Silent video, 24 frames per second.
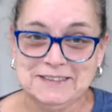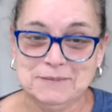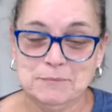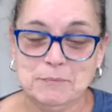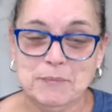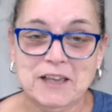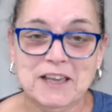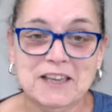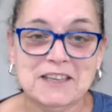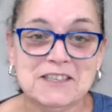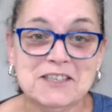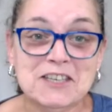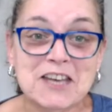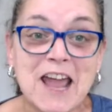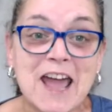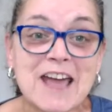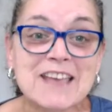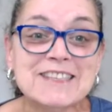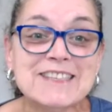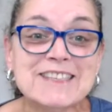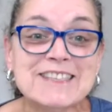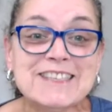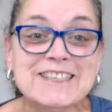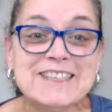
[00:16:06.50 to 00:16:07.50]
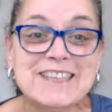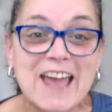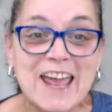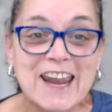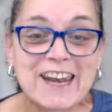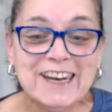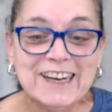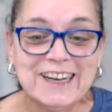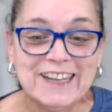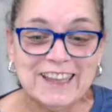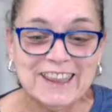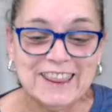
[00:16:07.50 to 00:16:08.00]
because she hasn't said
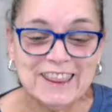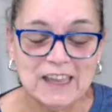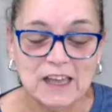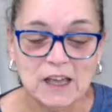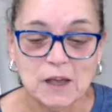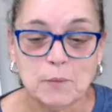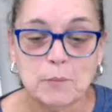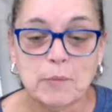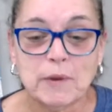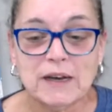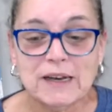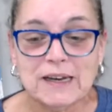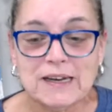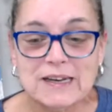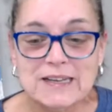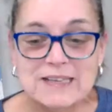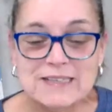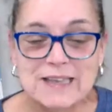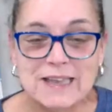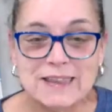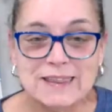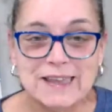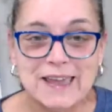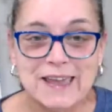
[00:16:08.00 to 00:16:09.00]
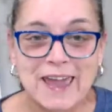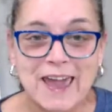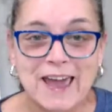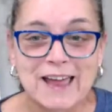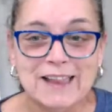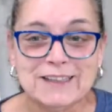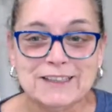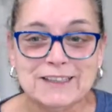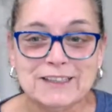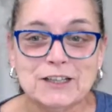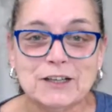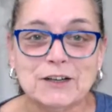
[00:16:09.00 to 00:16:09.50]
anything, but it is on the
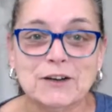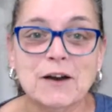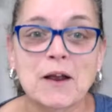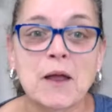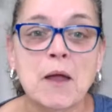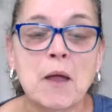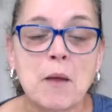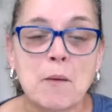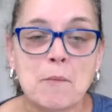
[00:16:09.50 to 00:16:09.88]
calendar,